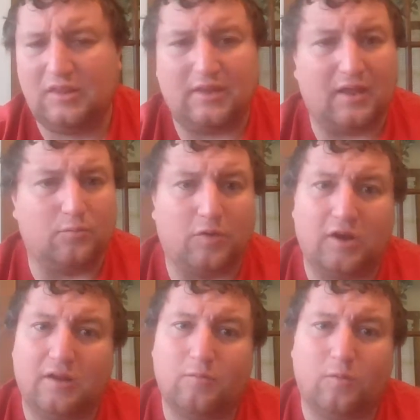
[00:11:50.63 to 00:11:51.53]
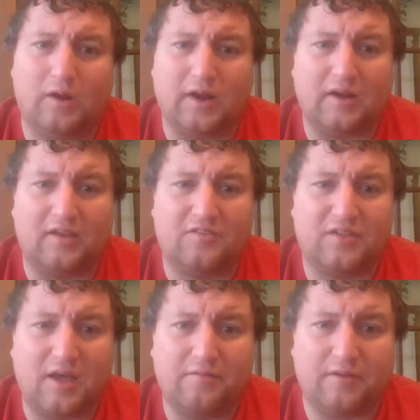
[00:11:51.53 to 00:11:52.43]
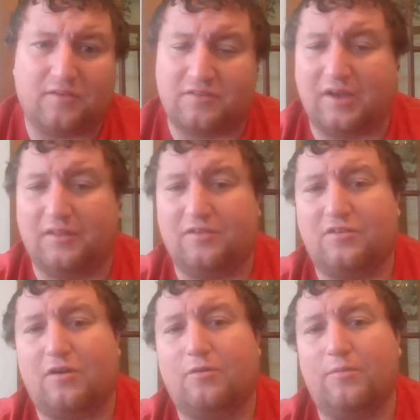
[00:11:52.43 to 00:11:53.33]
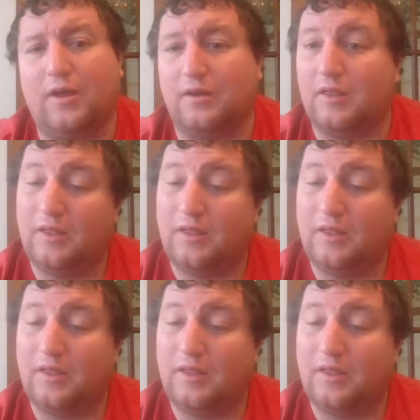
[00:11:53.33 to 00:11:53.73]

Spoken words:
Then 197, Silas Allred.